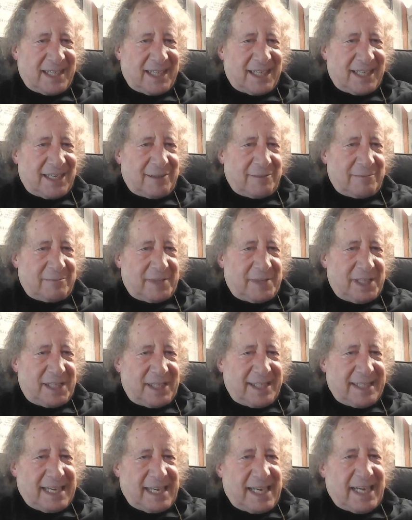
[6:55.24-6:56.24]

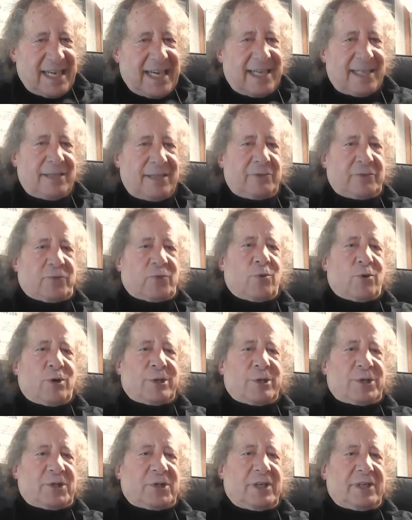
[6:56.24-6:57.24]
and of
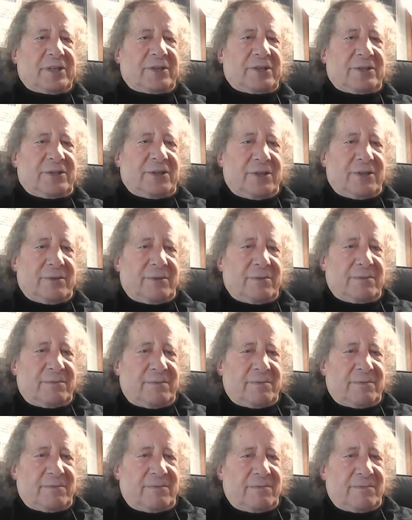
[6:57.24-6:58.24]
course, the
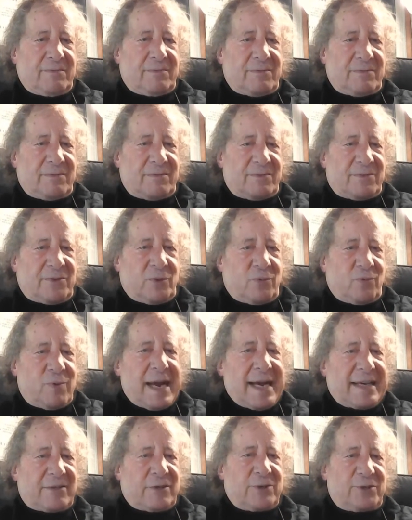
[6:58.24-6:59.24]

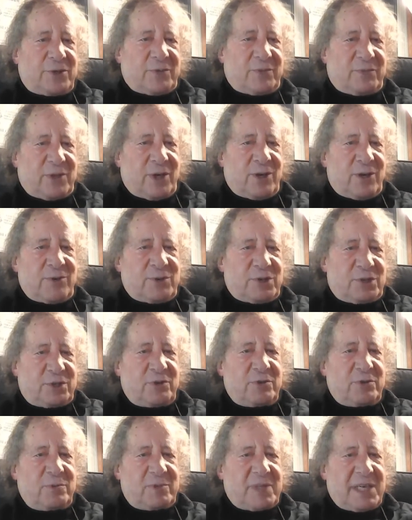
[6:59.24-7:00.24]
records of those
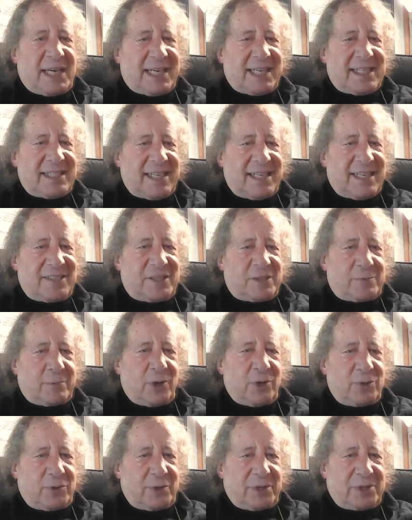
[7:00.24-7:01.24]
to whom God had
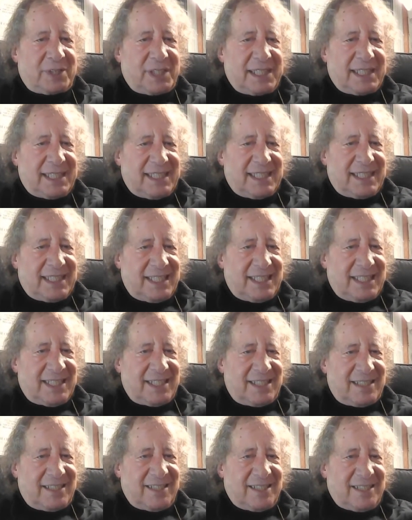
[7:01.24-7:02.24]
spoken
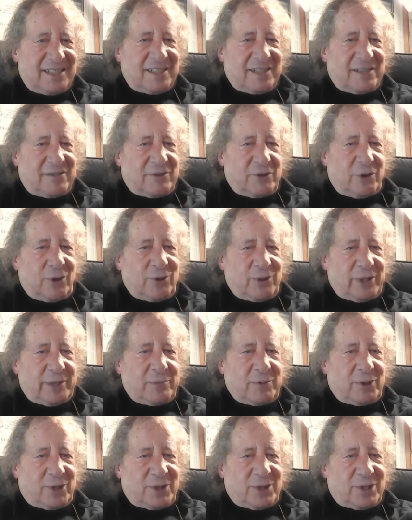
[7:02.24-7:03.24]
in the
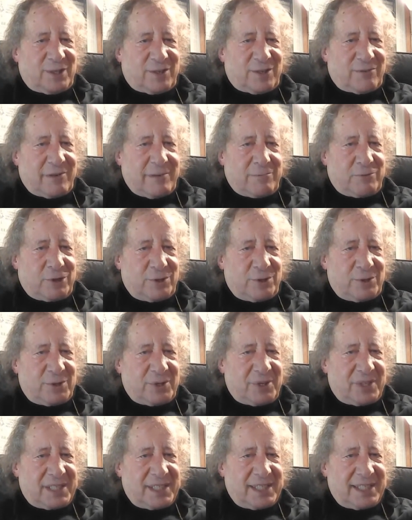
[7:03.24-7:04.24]
holy books, the
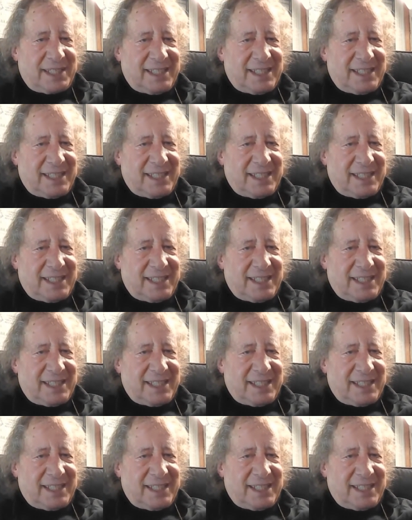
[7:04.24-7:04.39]
scriptures,